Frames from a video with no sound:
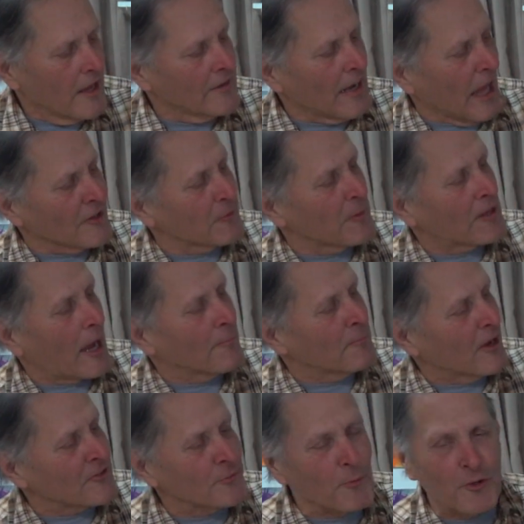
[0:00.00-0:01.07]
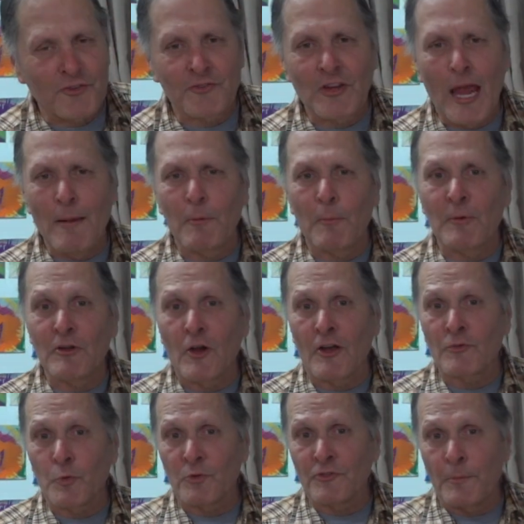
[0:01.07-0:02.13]
Now it's become much more stable
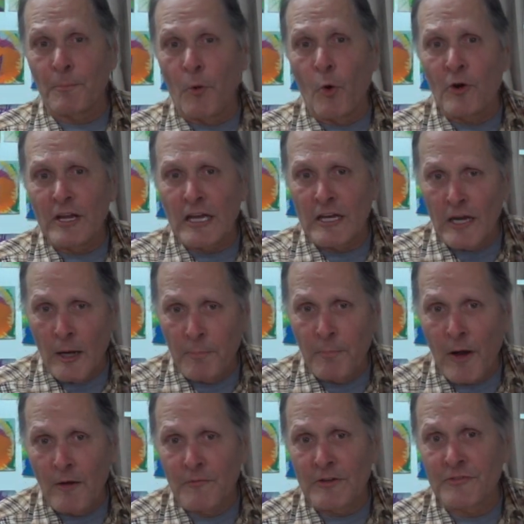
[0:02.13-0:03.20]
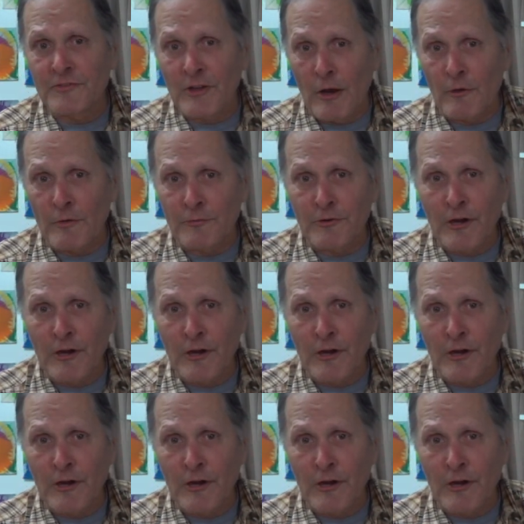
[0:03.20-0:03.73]
because we're supporting it above its center of